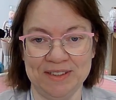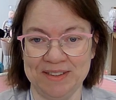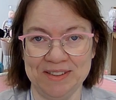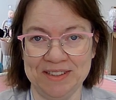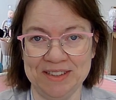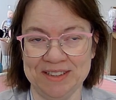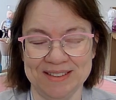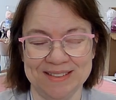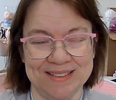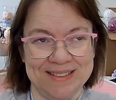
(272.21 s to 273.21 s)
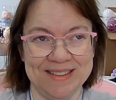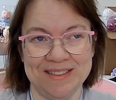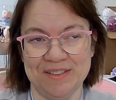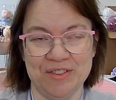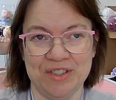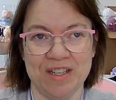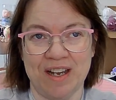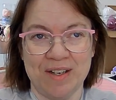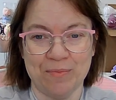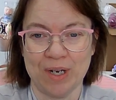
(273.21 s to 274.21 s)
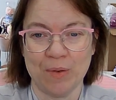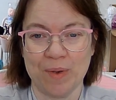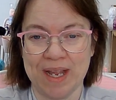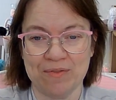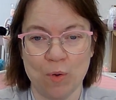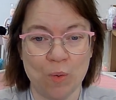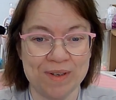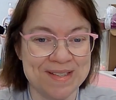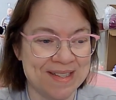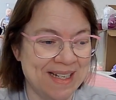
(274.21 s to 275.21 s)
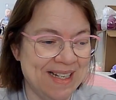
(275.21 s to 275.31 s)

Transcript: she got it right away, of course.